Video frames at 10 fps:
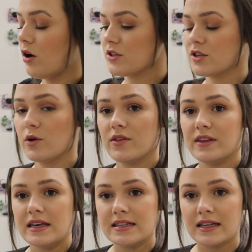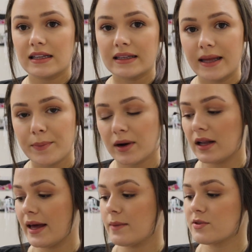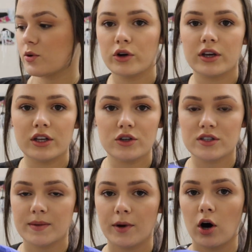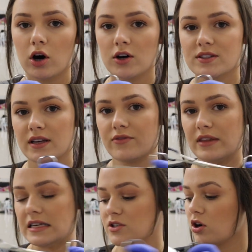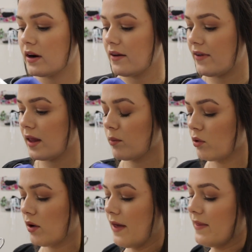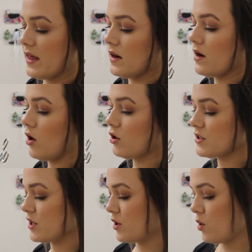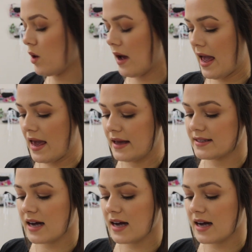Also these lip clamps, or you can use some gauze if these aren't available, and then also a